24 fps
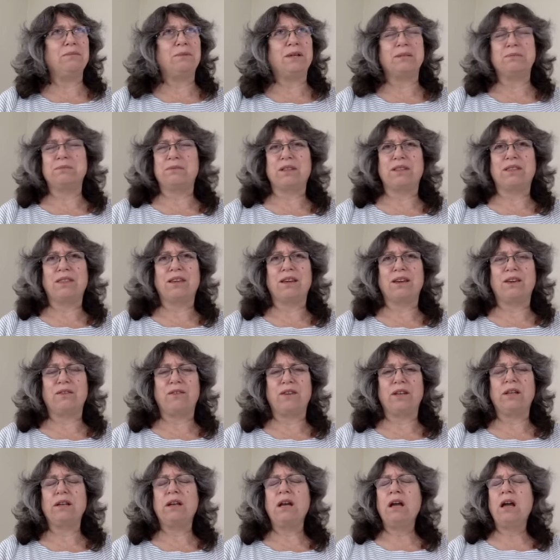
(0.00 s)
Come to think of
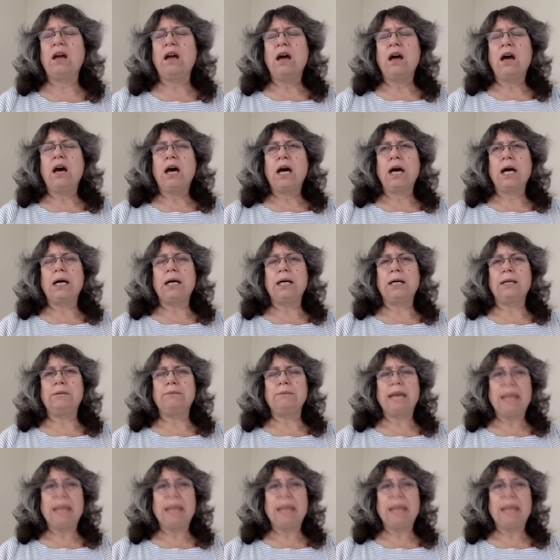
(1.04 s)
it, um,